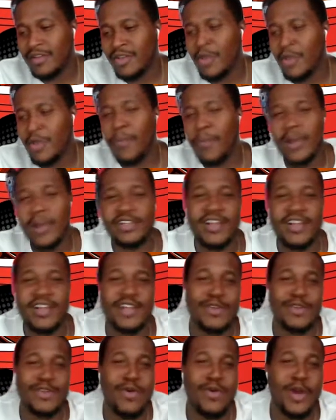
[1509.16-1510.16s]
You probably should have got
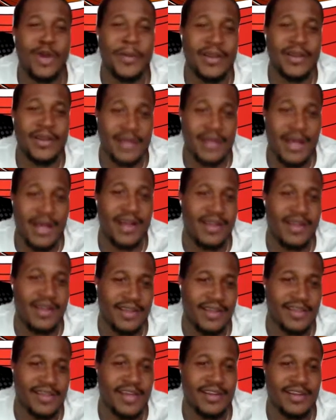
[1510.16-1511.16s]
your quarterback now,
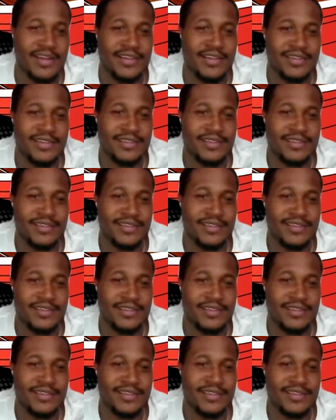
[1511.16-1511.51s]
Atlanta.